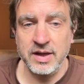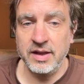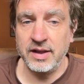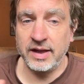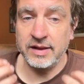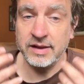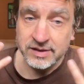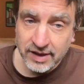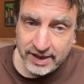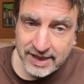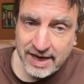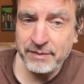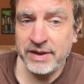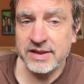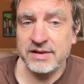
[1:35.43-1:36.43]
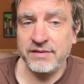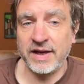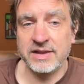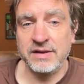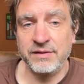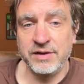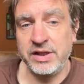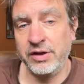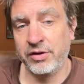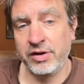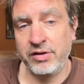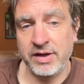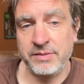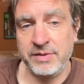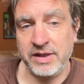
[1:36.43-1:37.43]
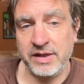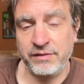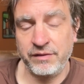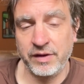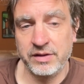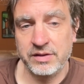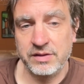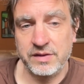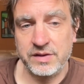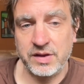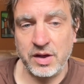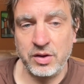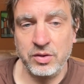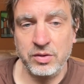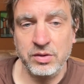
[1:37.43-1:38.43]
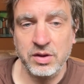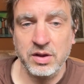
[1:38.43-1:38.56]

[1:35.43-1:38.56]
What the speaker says: like the dynamics of activity are incredibly different. So,